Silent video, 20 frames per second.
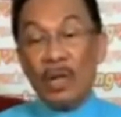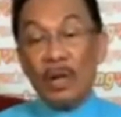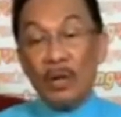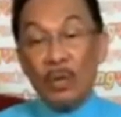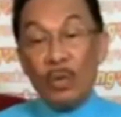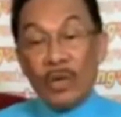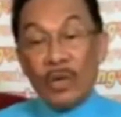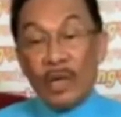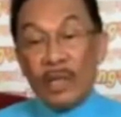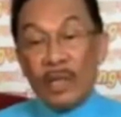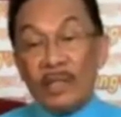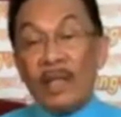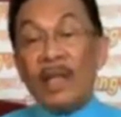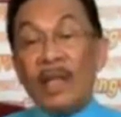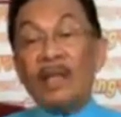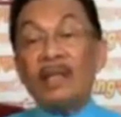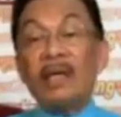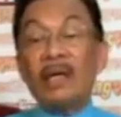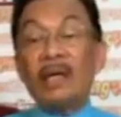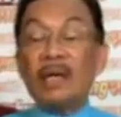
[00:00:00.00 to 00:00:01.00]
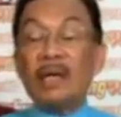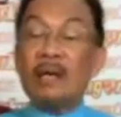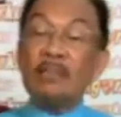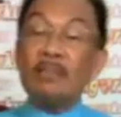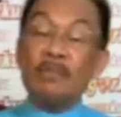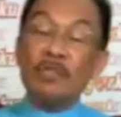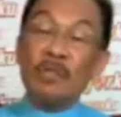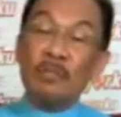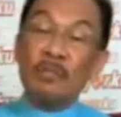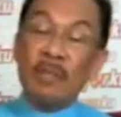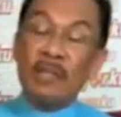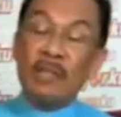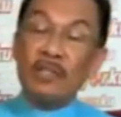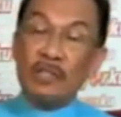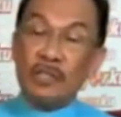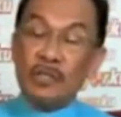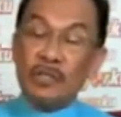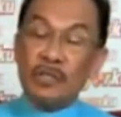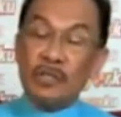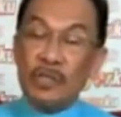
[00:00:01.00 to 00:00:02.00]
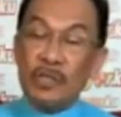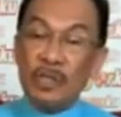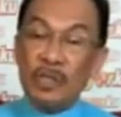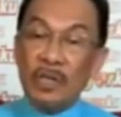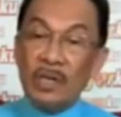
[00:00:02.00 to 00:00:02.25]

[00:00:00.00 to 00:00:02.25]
Look at anti-corruption measures.